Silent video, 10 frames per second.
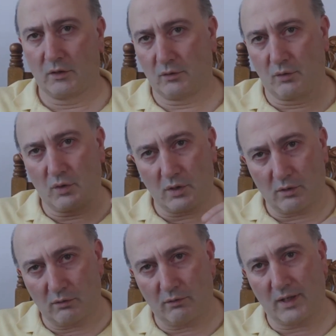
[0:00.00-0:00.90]
to
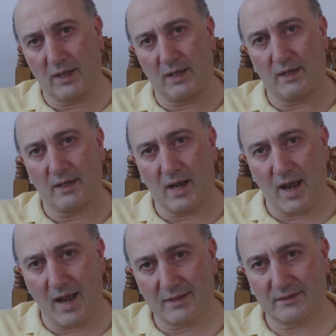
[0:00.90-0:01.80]
go and
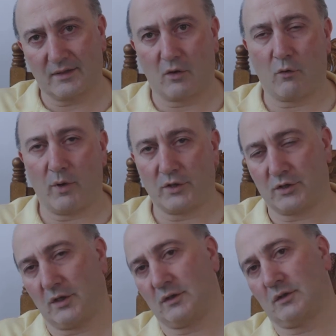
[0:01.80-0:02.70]
ask
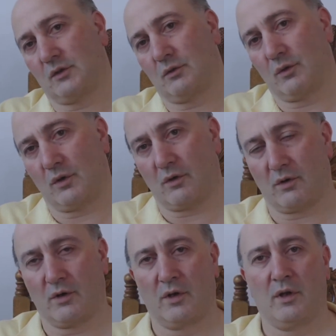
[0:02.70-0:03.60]
questions to
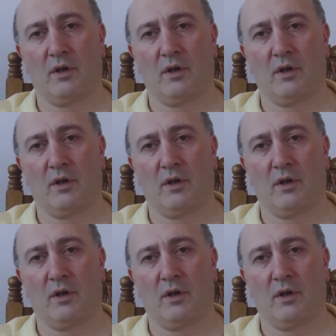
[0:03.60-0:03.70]
your